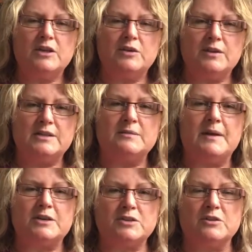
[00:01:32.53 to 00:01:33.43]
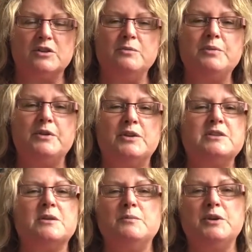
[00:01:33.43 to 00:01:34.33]
You need to make sure you put
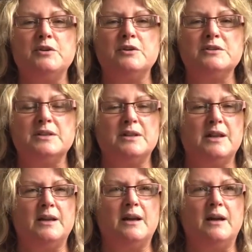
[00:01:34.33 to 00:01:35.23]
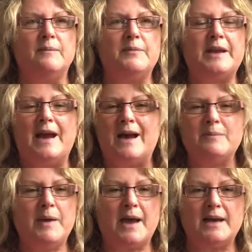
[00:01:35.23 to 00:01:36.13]
these computers and the
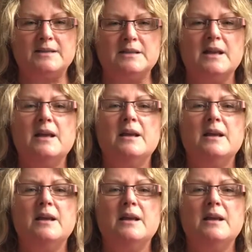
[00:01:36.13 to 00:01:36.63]
iPads,